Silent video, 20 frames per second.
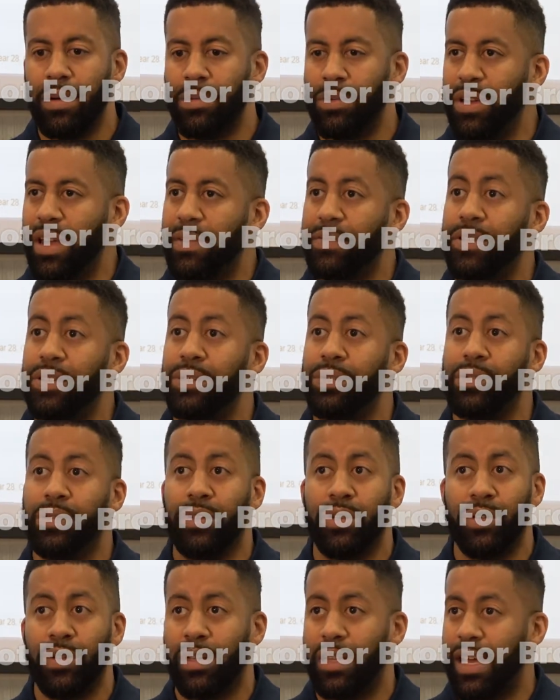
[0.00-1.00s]
We have to
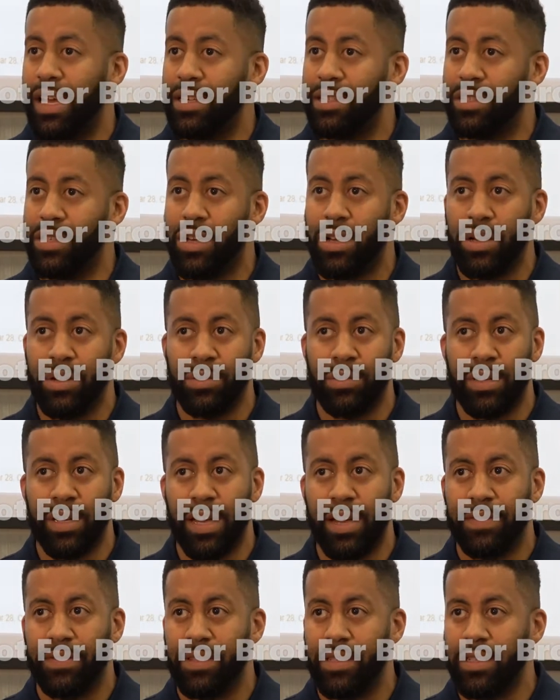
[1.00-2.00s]
utilize salt. We
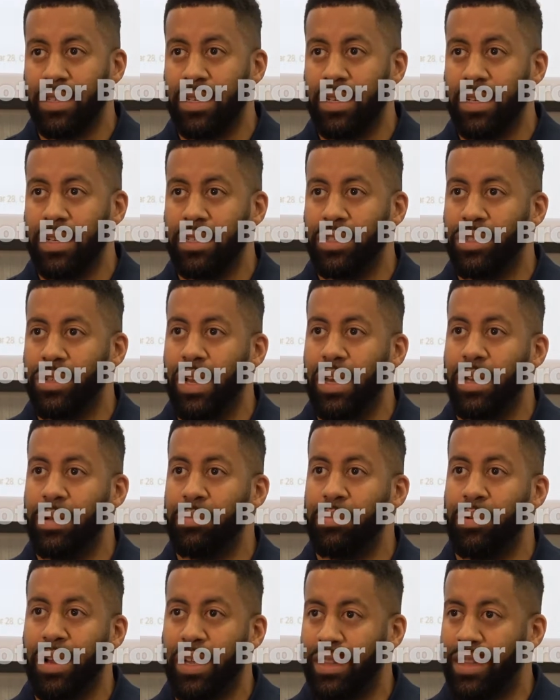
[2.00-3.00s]
have to try to
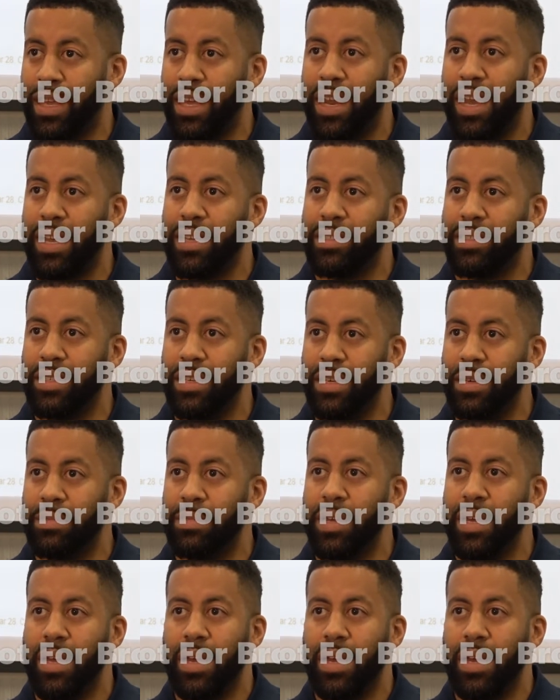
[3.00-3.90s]
break that ice up.